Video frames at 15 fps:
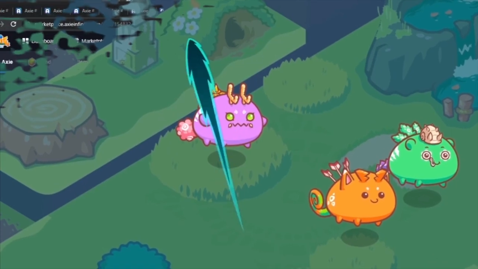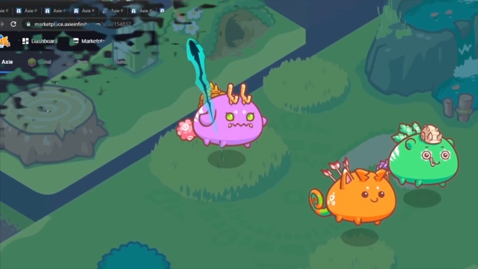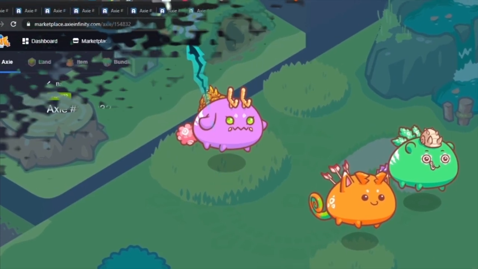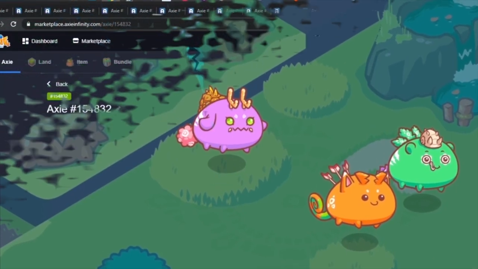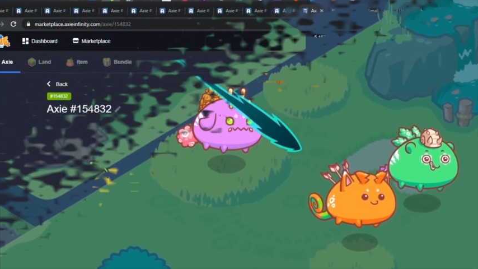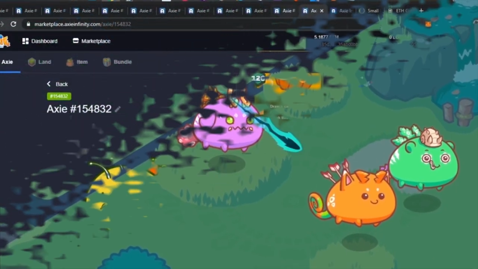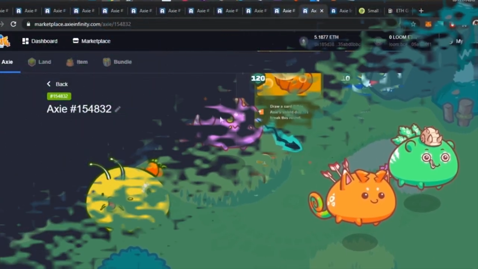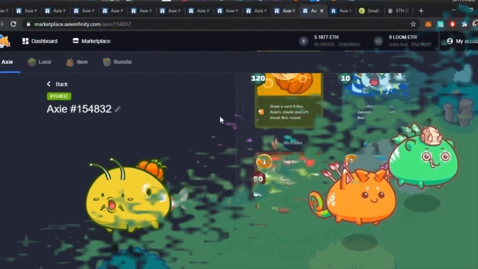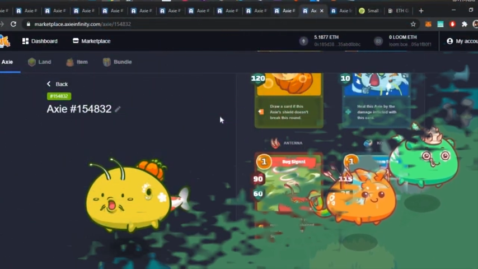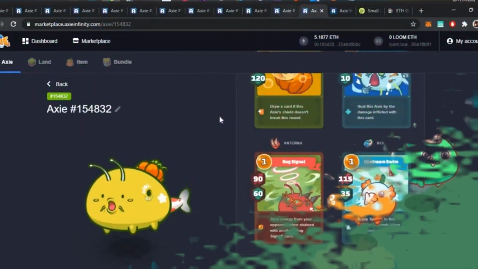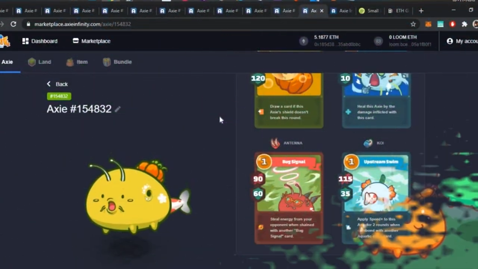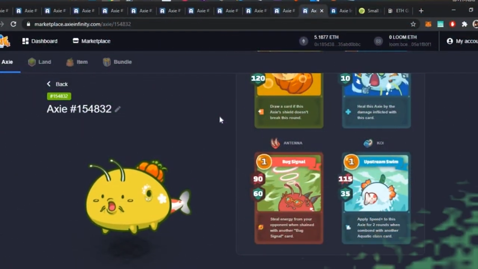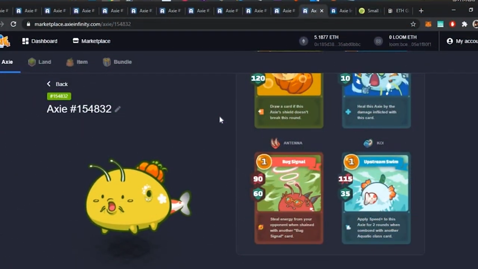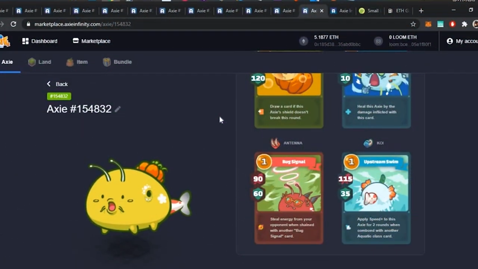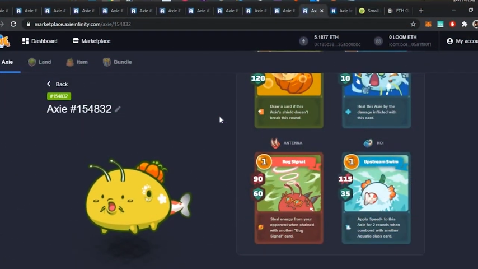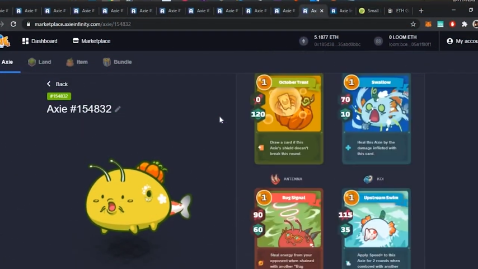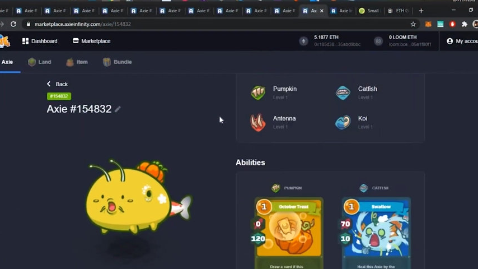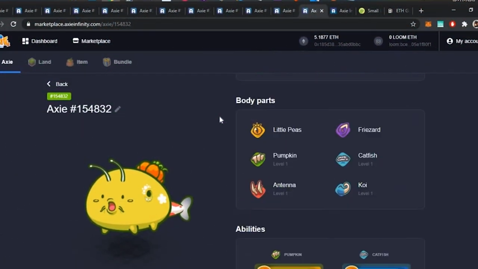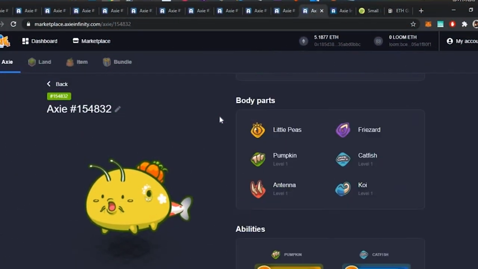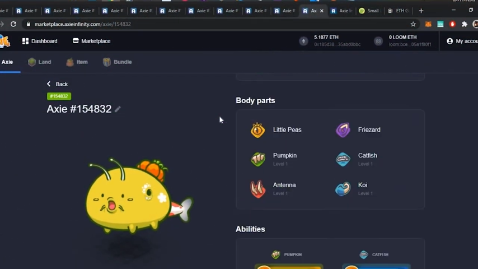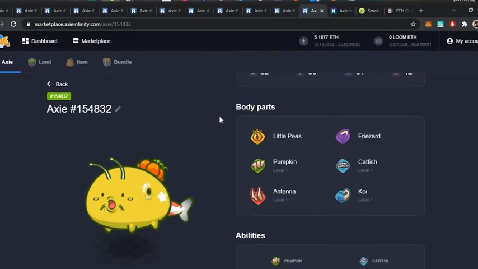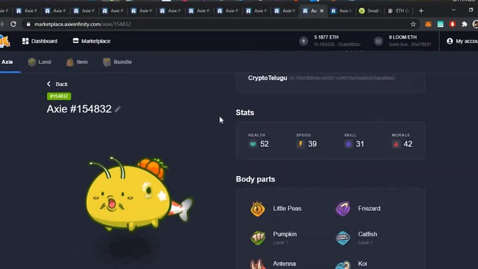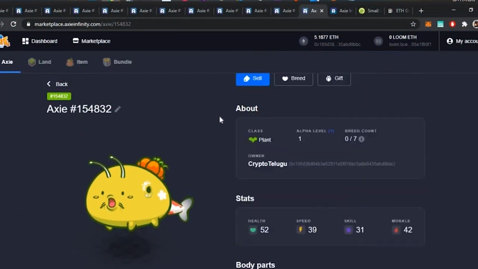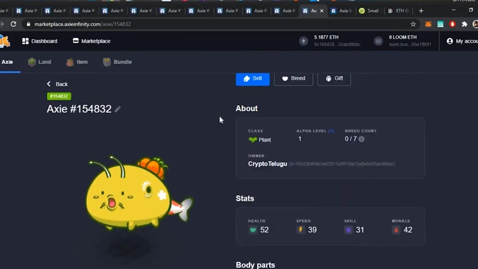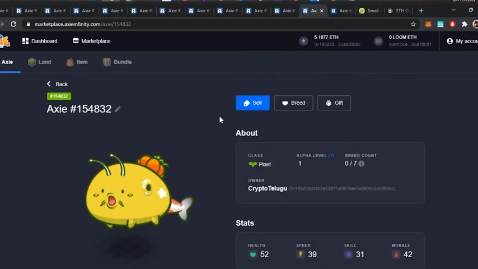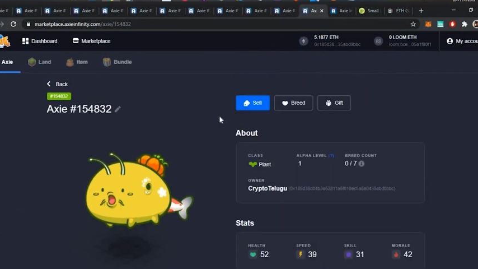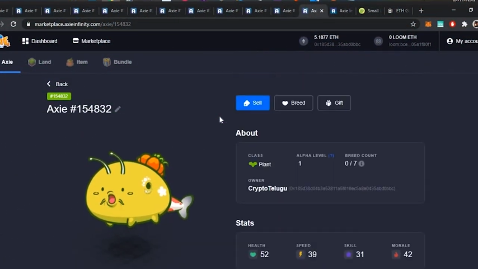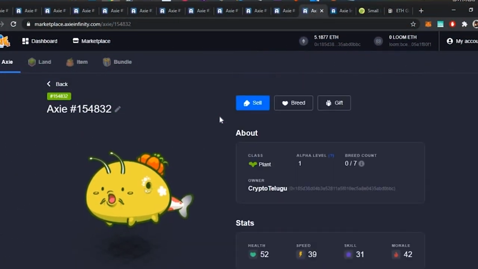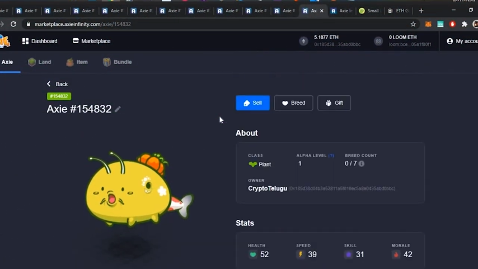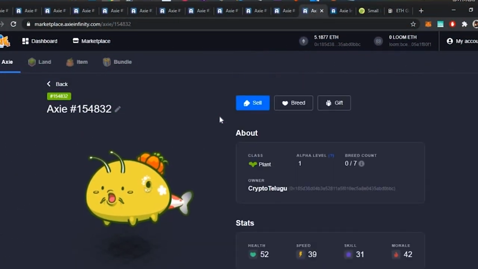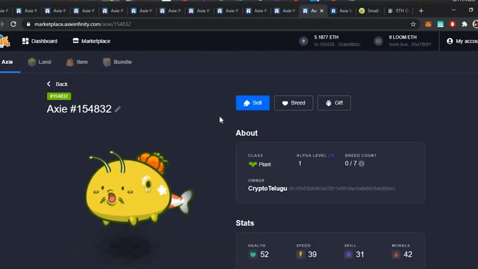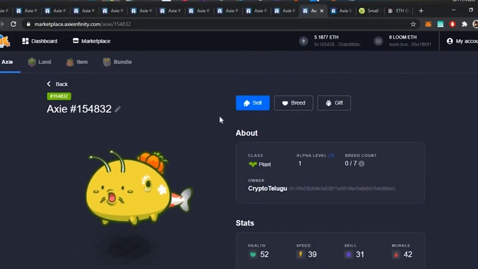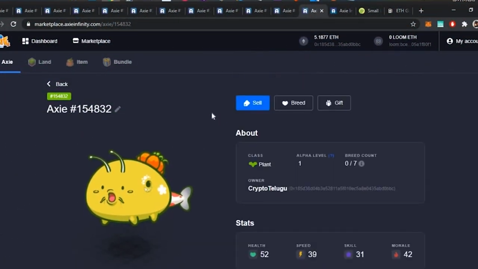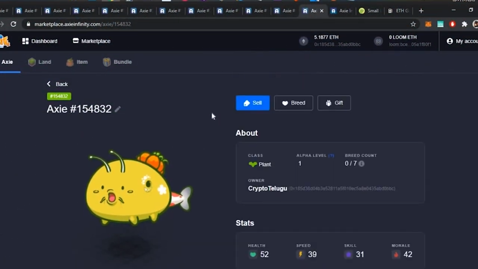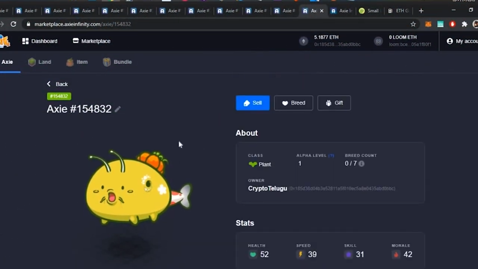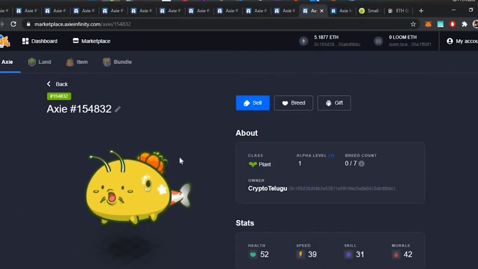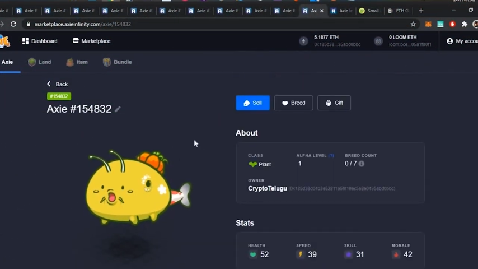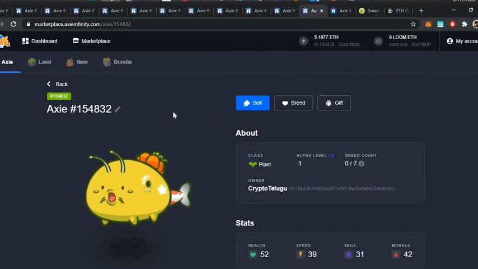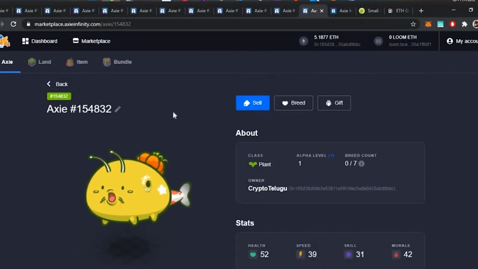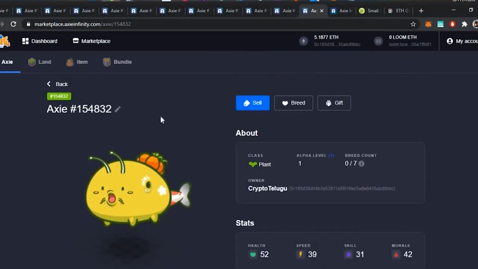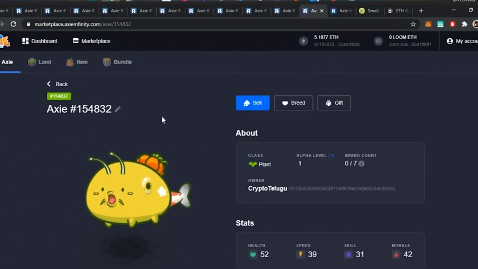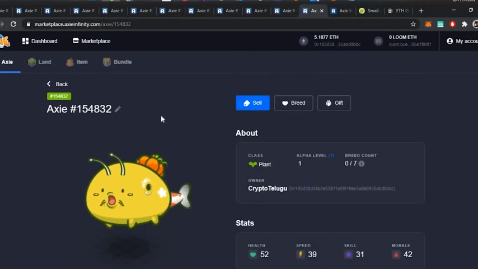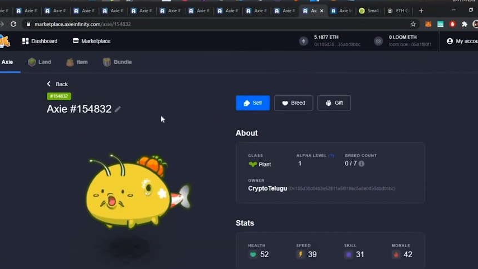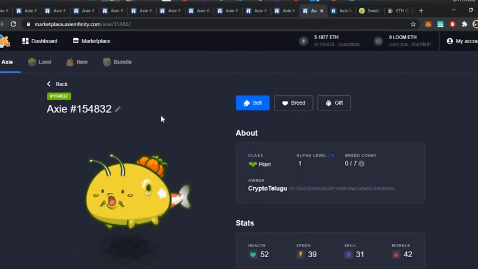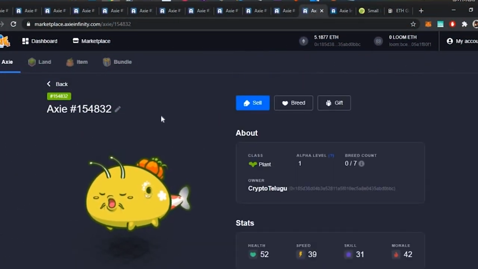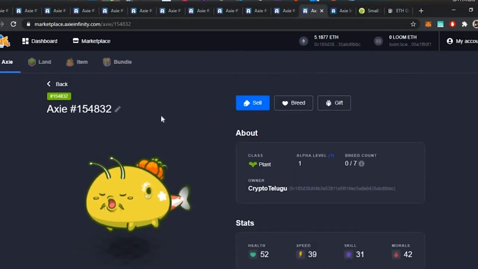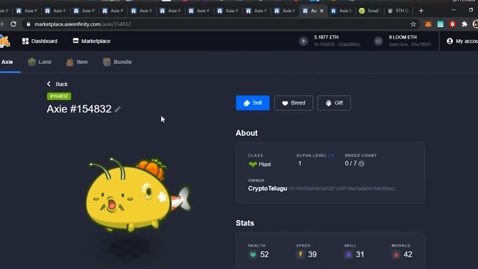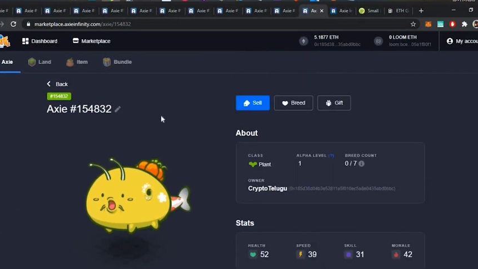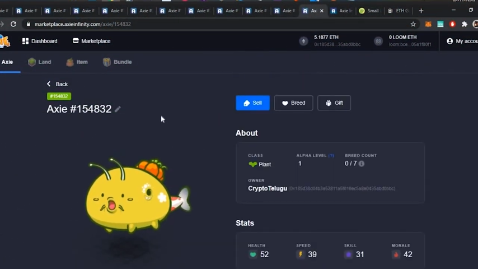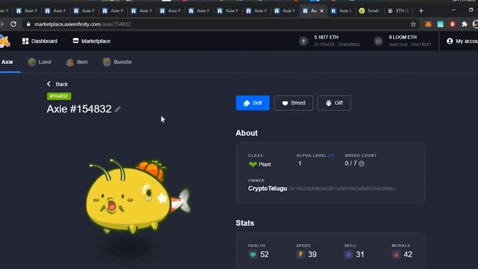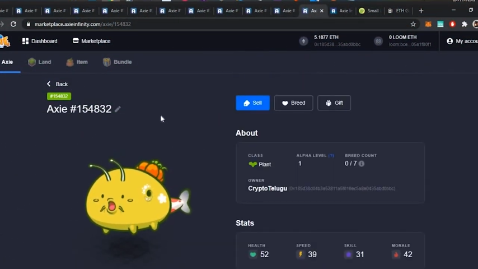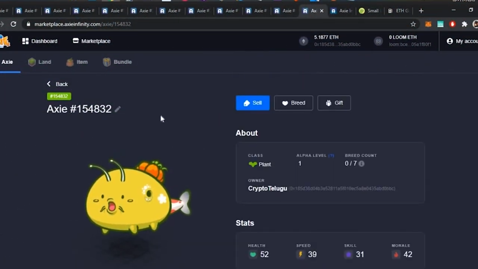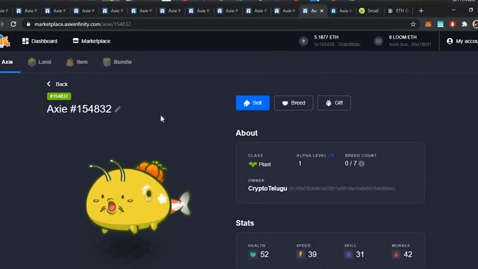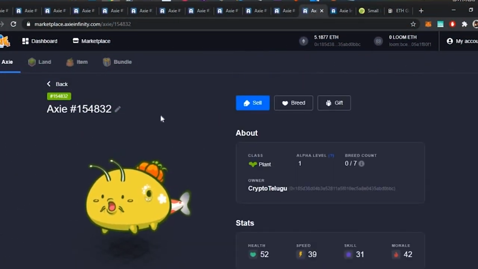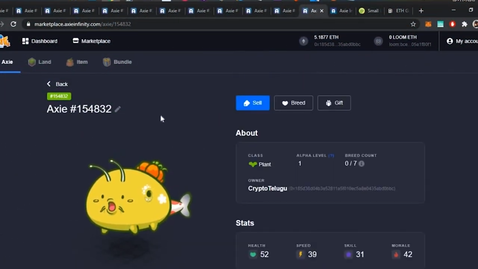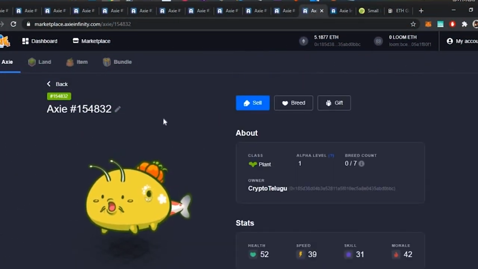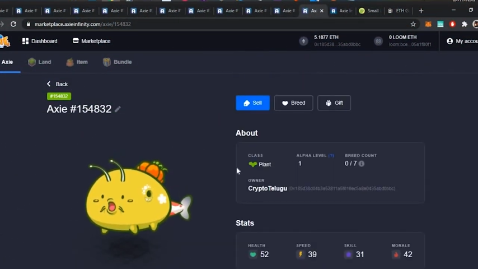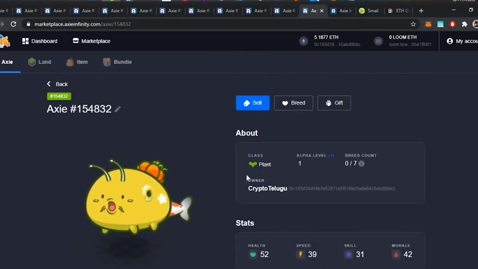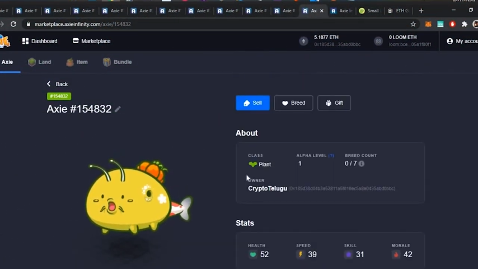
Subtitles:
No face is visible, so there are no lips to read.